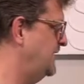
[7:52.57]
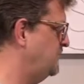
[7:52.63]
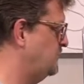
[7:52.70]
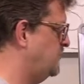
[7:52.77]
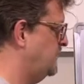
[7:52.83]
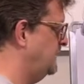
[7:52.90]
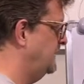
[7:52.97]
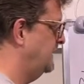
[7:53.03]
they
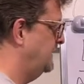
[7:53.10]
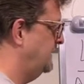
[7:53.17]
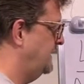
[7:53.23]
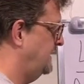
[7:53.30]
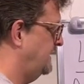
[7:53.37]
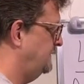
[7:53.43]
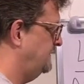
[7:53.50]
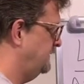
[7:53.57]
want
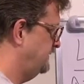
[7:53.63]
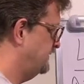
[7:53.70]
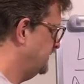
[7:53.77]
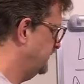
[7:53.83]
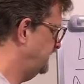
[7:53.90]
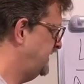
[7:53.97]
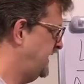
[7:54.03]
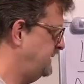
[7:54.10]

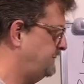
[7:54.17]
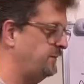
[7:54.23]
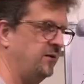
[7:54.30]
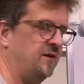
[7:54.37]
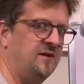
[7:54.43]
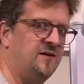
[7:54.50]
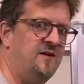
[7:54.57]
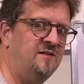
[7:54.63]
certain
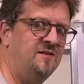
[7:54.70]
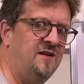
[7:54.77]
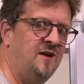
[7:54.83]
capabilities